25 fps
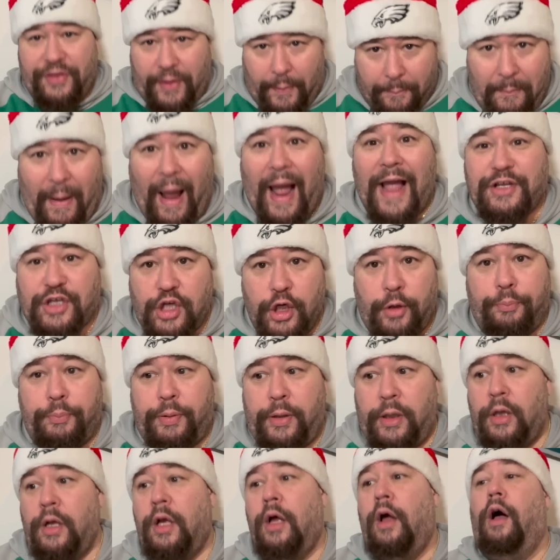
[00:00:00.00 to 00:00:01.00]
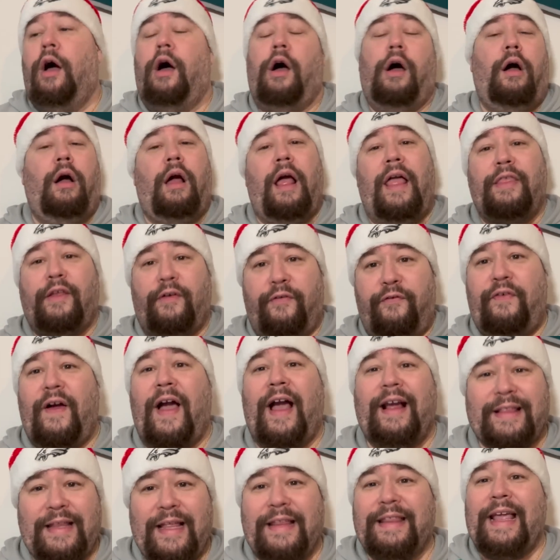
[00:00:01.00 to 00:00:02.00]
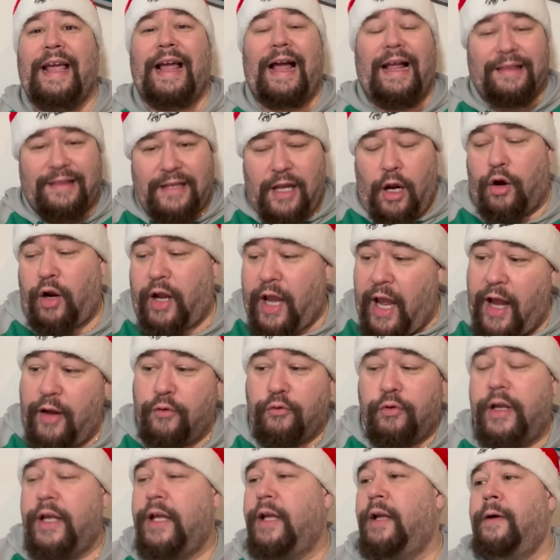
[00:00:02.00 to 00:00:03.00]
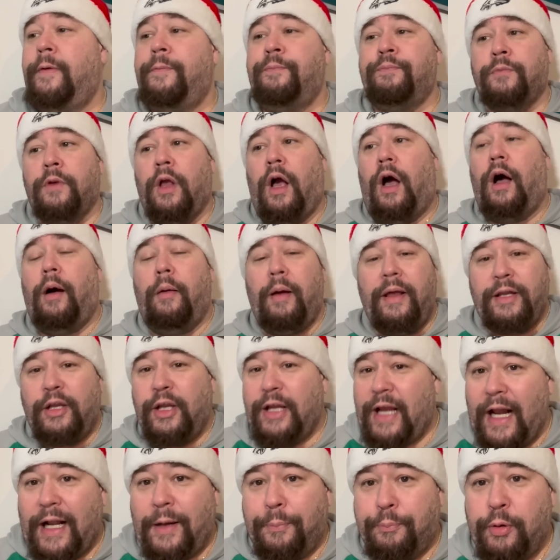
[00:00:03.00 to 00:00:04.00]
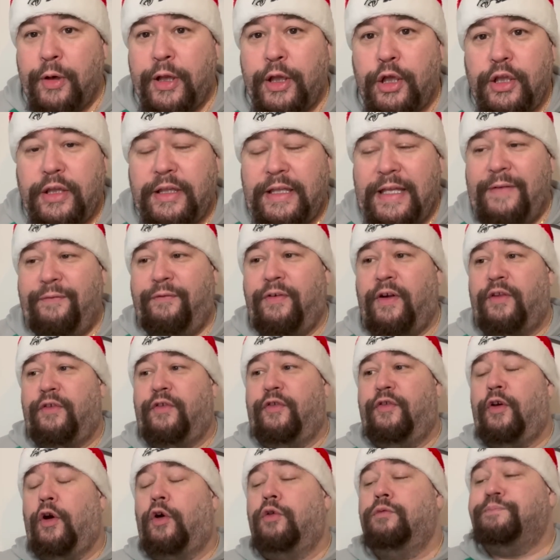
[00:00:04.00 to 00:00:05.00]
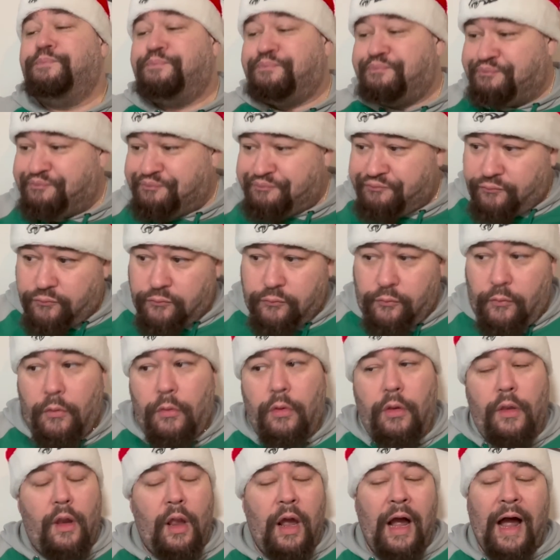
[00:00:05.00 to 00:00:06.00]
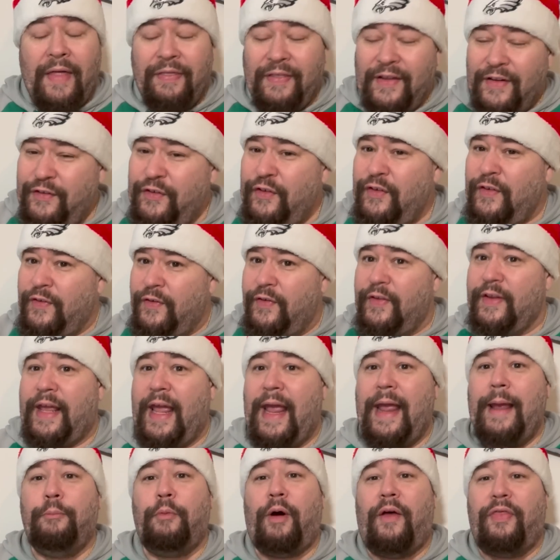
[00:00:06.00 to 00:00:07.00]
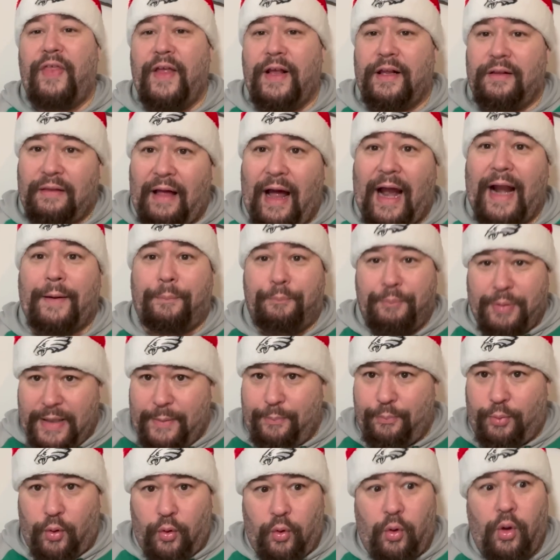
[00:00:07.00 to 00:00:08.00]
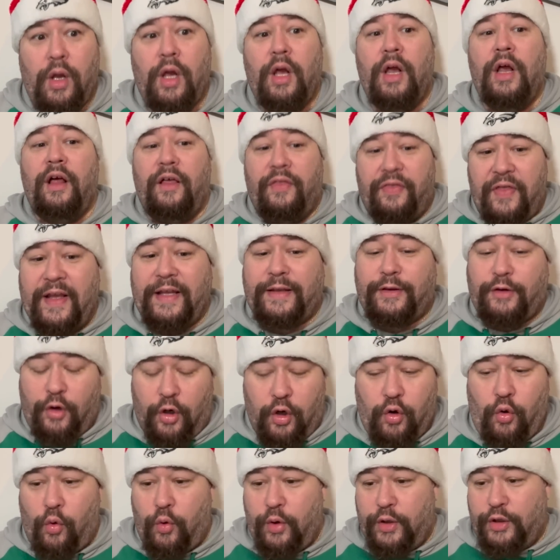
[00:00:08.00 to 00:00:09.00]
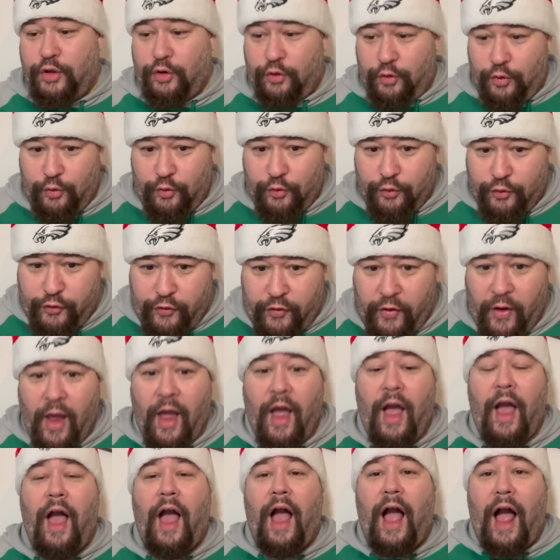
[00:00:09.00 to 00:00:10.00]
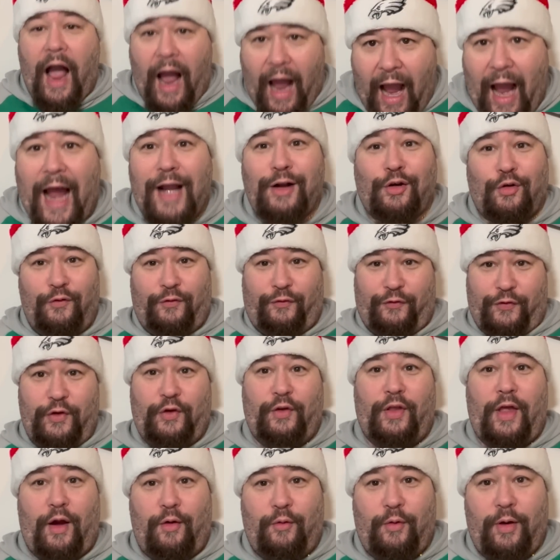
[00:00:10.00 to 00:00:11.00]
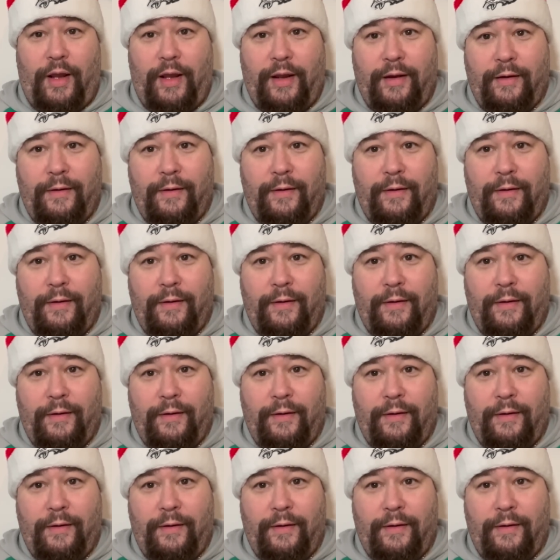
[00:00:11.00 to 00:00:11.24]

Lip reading: the matchup and the fact that they got Derrick Henry and they got a pretty good defense. So this is the game I think a lot of people think they're going to lose. I don't feel that way.